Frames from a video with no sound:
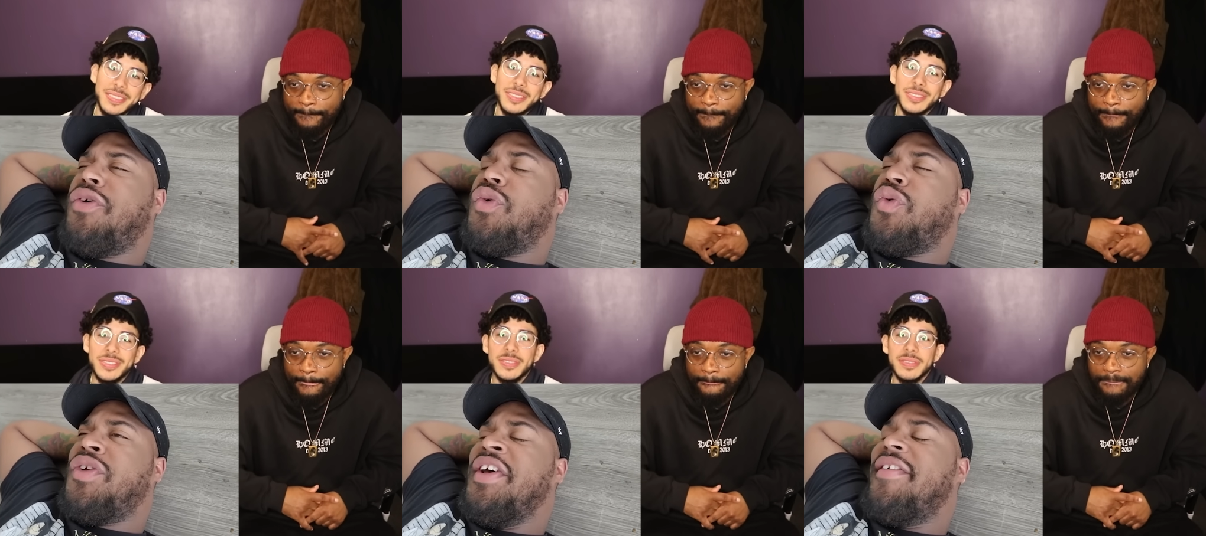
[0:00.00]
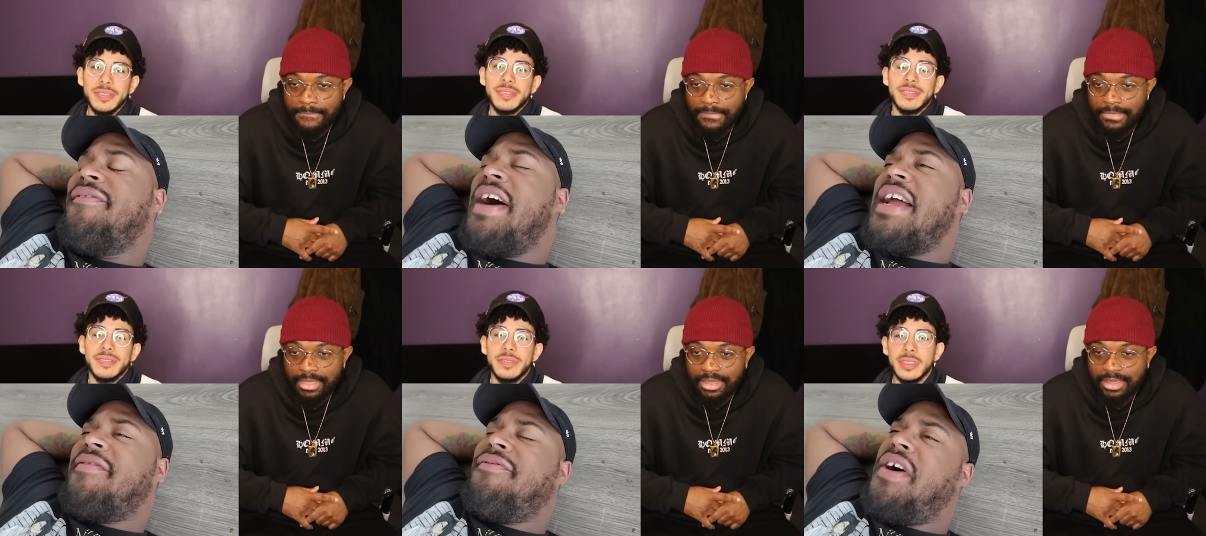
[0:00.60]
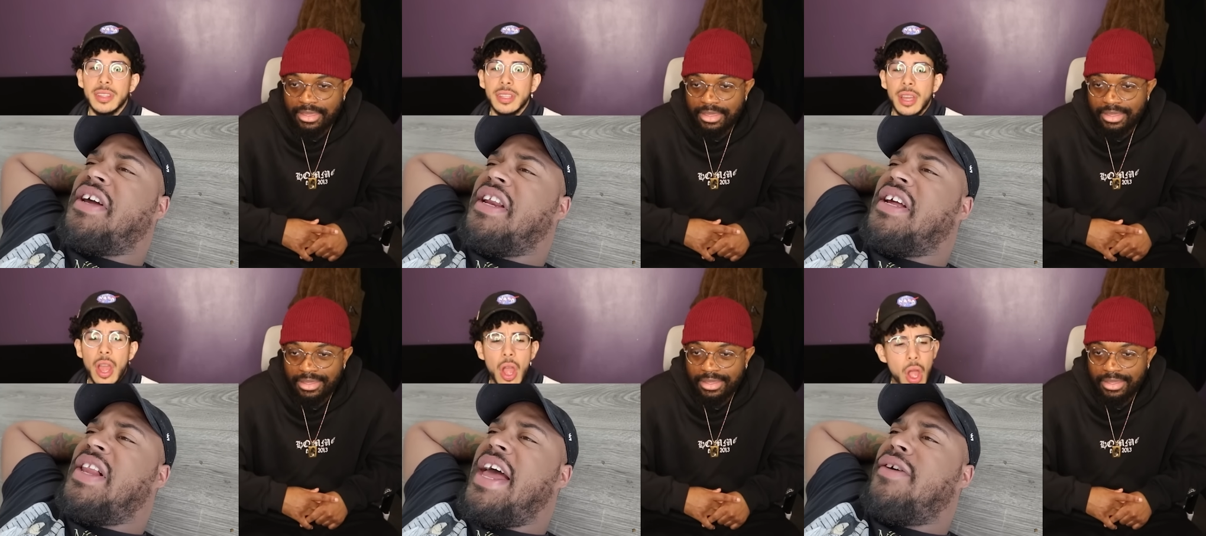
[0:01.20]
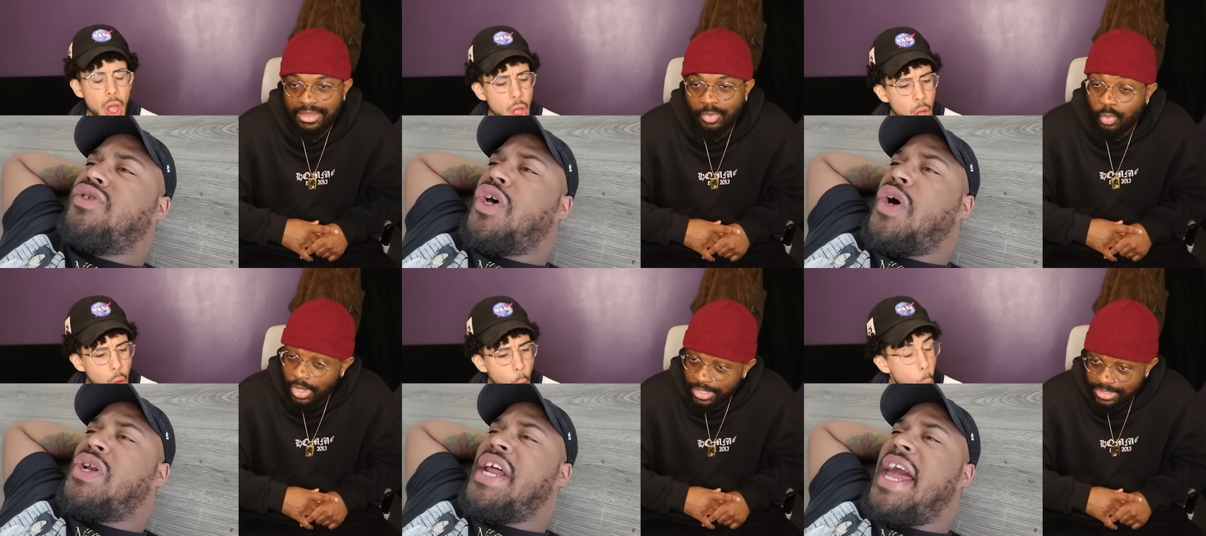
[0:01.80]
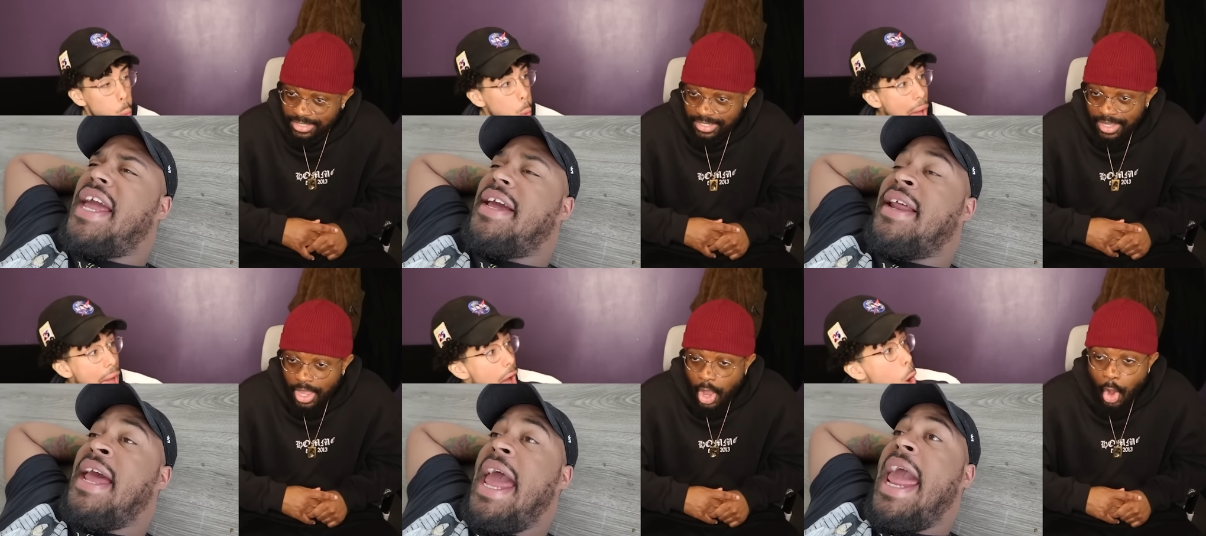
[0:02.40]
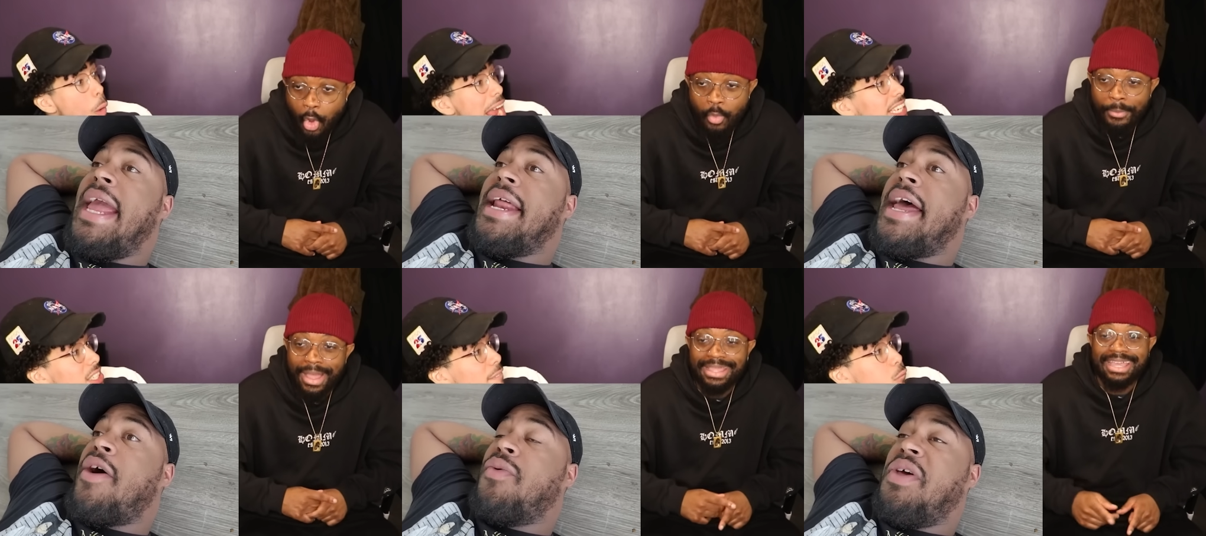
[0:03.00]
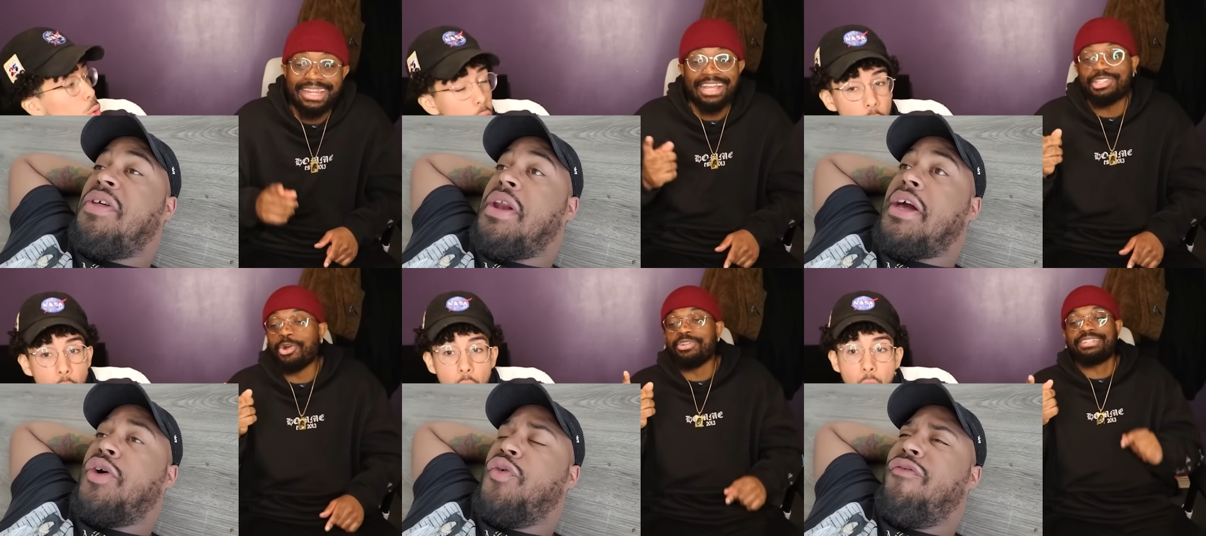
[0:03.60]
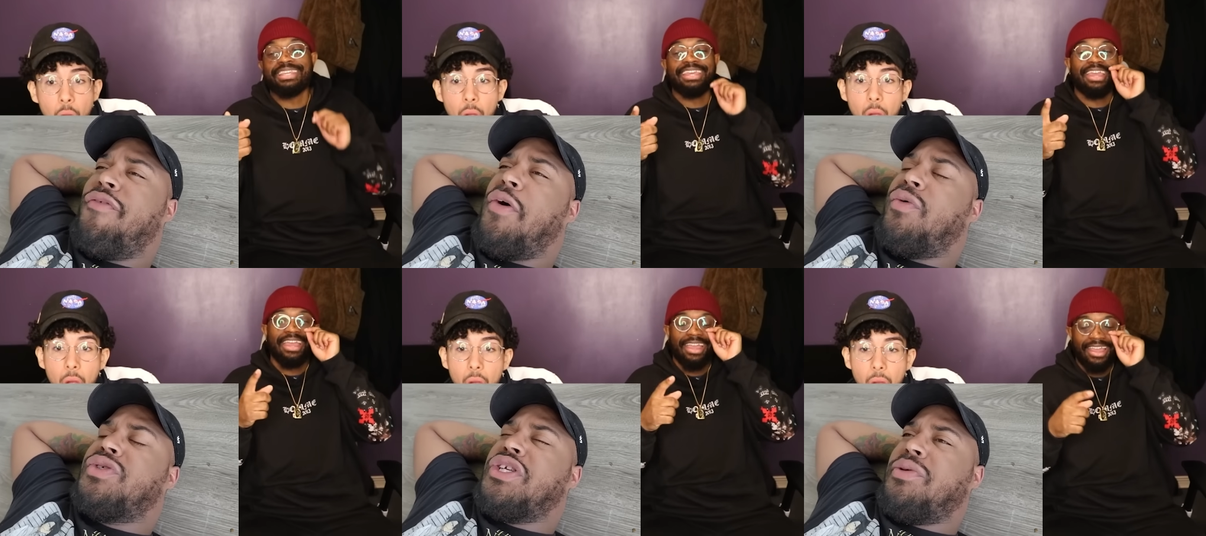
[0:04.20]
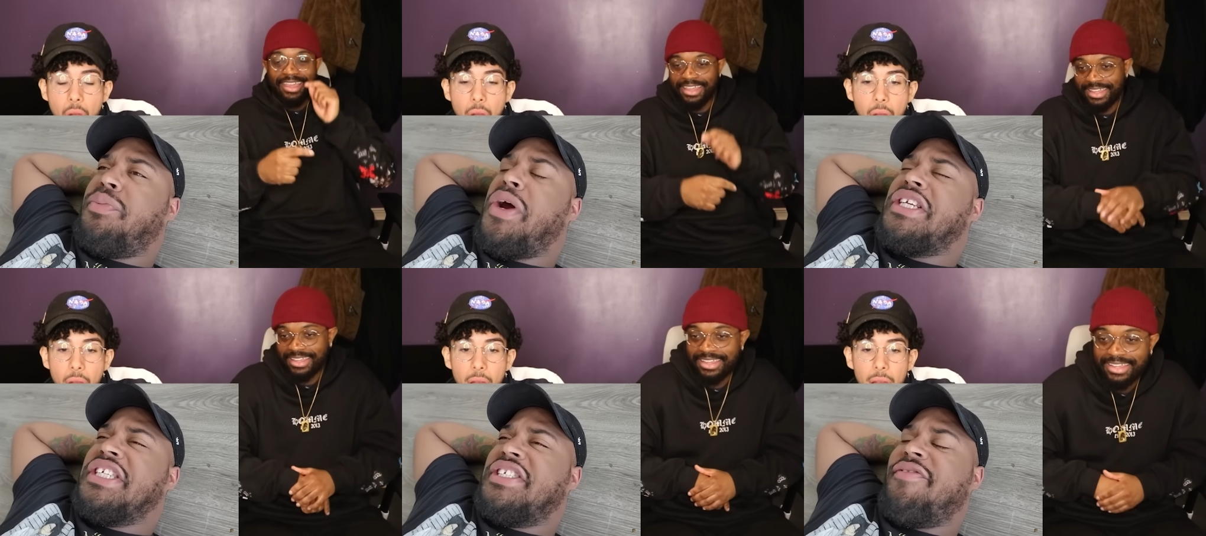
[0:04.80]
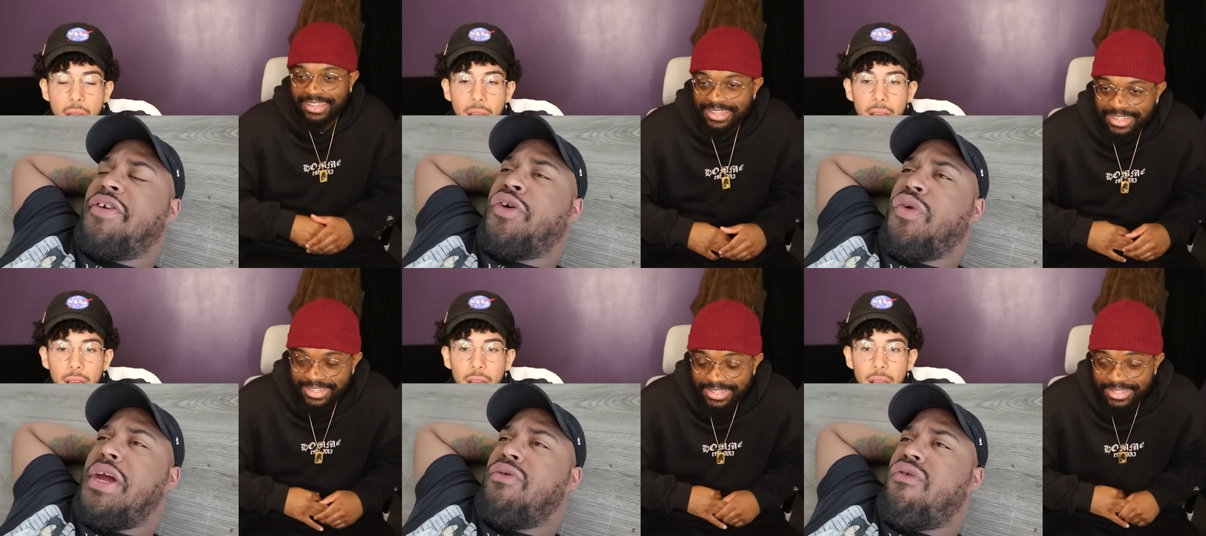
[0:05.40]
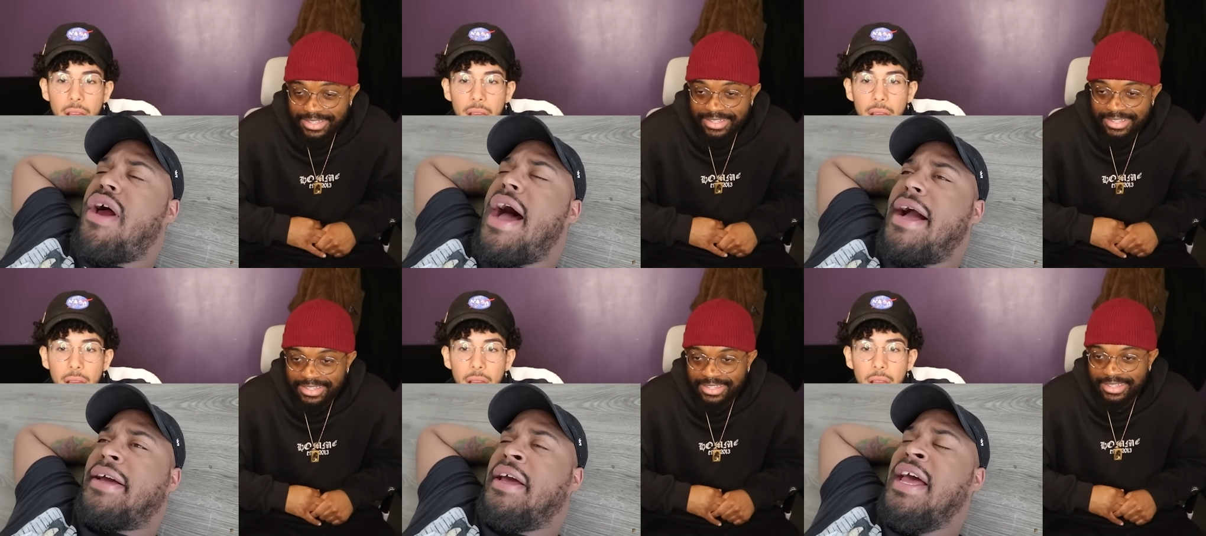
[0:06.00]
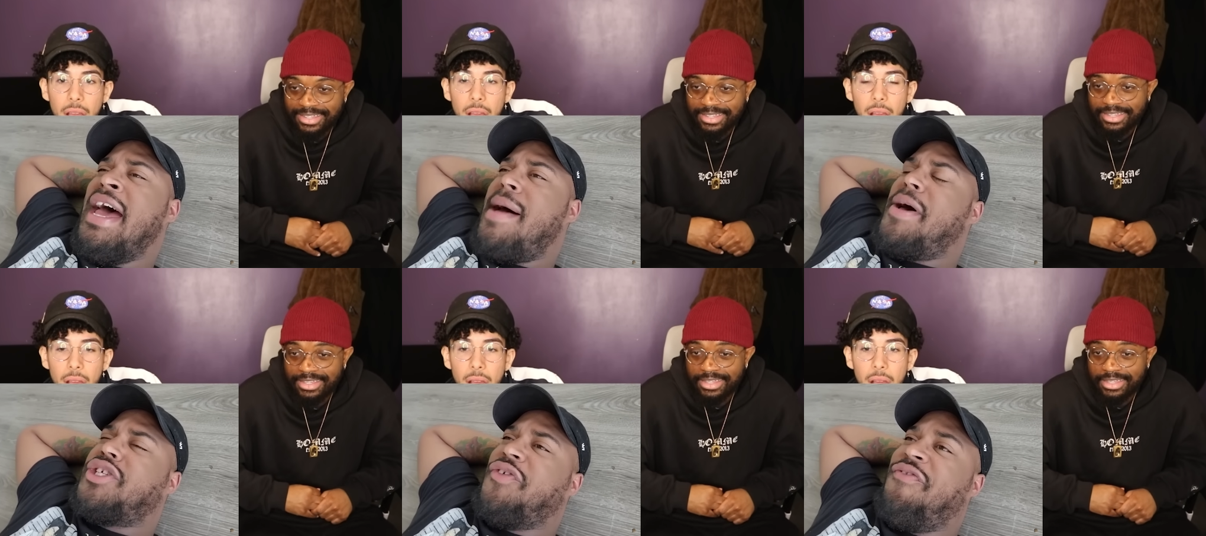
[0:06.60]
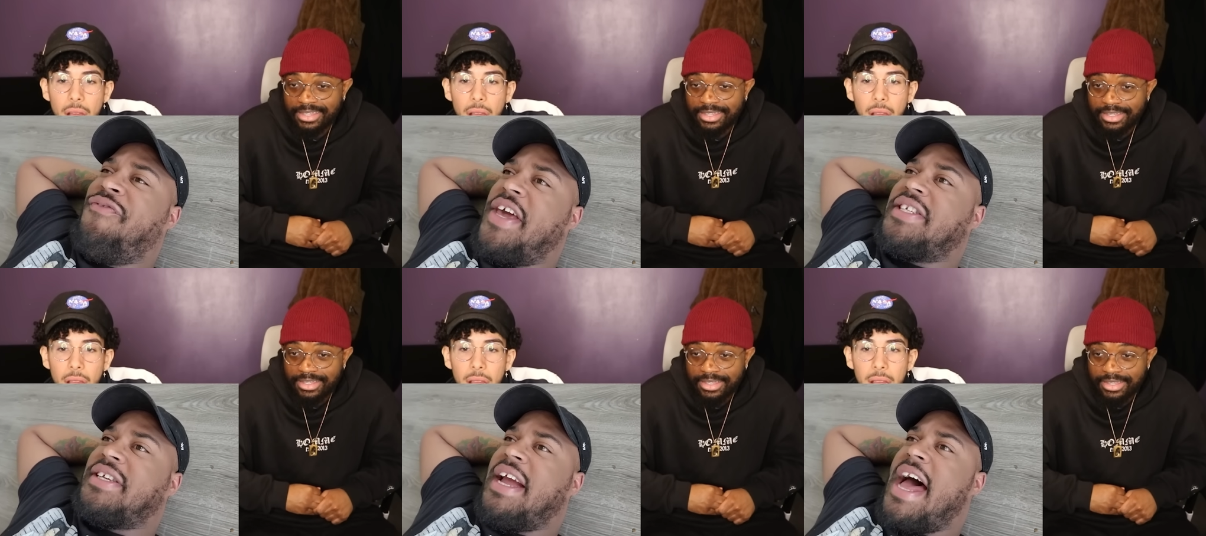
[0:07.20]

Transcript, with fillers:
Speaker 1: food, fighting clowns what? all day. Wow. Oh my god, that's OD. In the presence of a green rock. How about you fix